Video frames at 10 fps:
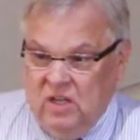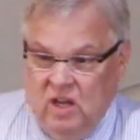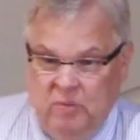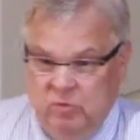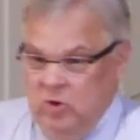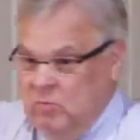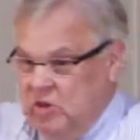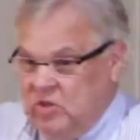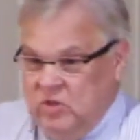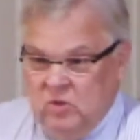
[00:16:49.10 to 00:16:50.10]
I'm three
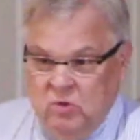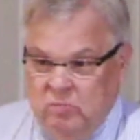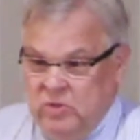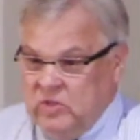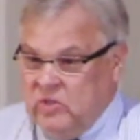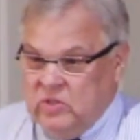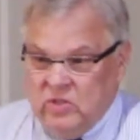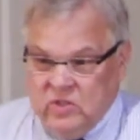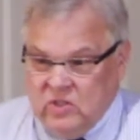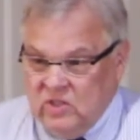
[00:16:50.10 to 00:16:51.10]
months into a business
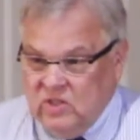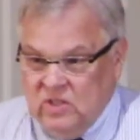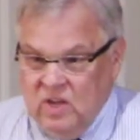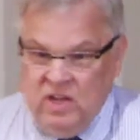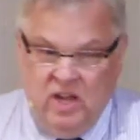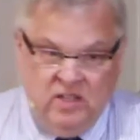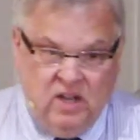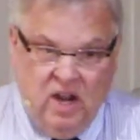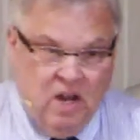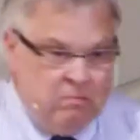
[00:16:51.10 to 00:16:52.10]
that's, at that
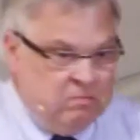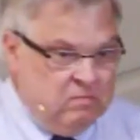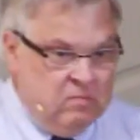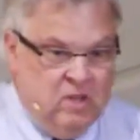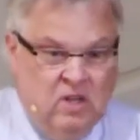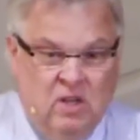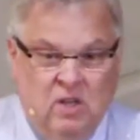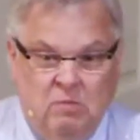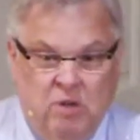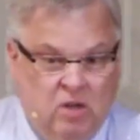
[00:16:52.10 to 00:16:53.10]
time,
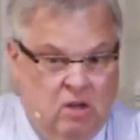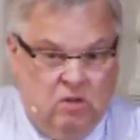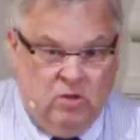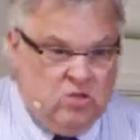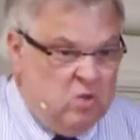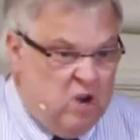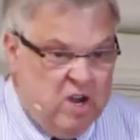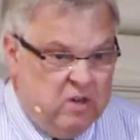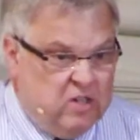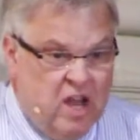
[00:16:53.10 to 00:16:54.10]
making close to
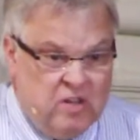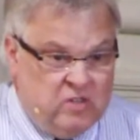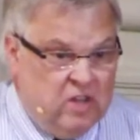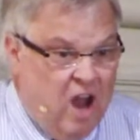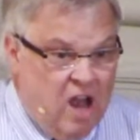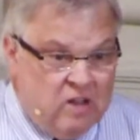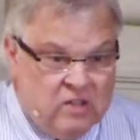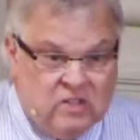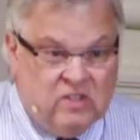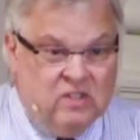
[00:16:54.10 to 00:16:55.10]

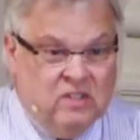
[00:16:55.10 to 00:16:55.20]
$100,000.